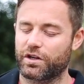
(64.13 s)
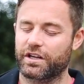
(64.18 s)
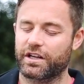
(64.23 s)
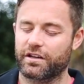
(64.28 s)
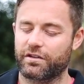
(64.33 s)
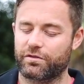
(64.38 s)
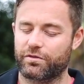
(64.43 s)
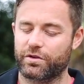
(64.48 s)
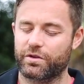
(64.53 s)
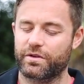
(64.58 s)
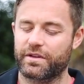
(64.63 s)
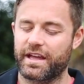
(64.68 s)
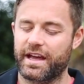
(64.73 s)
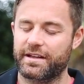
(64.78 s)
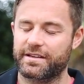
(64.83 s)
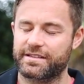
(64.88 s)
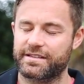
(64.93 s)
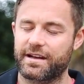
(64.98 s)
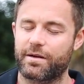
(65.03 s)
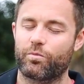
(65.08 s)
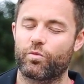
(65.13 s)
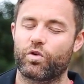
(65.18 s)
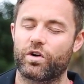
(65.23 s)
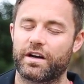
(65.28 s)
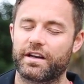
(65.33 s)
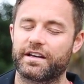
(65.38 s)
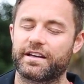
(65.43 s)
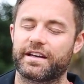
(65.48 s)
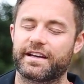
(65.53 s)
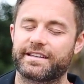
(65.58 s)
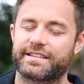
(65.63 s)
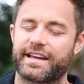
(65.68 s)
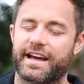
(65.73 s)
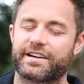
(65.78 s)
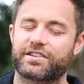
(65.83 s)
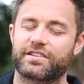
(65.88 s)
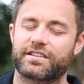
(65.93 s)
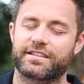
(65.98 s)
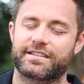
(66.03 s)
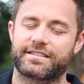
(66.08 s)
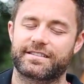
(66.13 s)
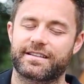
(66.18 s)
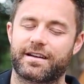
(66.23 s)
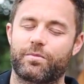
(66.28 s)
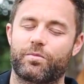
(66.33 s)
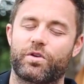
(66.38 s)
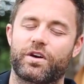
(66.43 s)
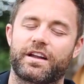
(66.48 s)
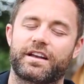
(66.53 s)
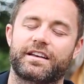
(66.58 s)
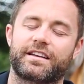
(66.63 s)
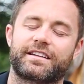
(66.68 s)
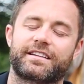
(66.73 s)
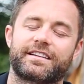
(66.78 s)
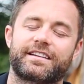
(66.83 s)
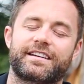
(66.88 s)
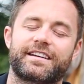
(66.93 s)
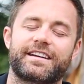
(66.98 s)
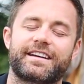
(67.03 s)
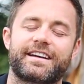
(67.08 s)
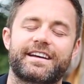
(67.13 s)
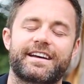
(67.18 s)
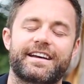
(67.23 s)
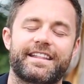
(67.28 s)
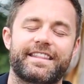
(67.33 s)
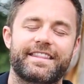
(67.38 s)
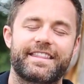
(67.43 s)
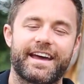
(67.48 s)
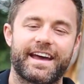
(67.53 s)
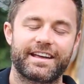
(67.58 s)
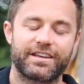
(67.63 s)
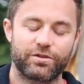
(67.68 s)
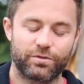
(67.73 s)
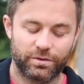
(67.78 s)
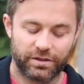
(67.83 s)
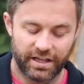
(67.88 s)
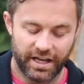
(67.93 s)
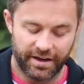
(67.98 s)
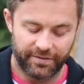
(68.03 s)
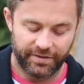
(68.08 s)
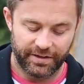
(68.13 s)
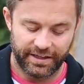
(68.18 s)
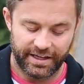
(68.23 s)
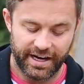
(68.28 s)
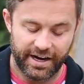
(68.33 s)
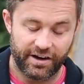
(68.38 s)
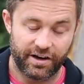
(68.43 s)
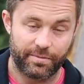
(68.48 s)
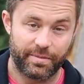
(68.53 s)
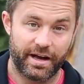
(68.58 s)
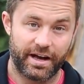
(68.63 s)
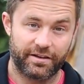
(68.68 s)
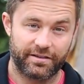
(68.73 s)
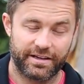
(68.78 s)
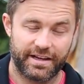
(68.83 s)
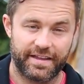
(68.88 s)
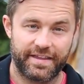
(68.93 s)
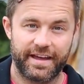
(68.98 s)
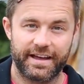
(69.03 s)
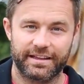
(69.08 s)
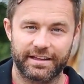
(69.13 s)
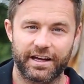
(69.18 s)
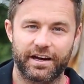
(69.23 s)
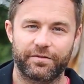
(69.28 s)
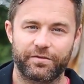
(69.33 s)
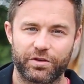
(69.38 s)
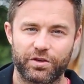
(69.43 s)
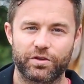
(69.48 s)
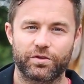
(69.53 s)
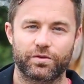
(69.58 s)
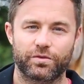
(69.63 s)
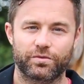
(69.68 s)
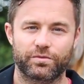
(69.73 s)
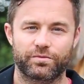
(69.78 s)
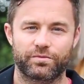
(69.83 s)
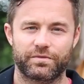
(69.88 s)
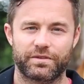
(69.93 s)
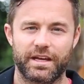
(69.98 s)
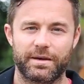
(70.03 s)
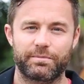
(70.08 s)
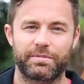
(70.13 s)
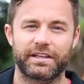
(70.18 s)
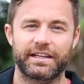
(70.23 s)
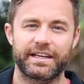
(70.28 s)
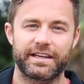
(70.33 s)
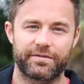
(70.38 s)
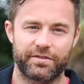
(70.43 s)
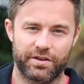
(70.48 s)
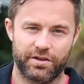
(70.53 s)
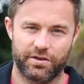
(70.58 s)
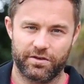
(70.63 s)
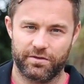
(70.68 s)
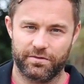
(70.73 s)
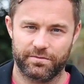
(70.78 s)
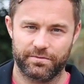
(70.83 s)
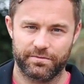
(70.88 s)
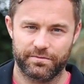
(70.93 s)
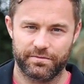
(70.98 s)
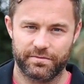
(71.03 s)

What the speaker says: looking through, and that someone is actually someone that you love and care about, and they love you. They believe in you.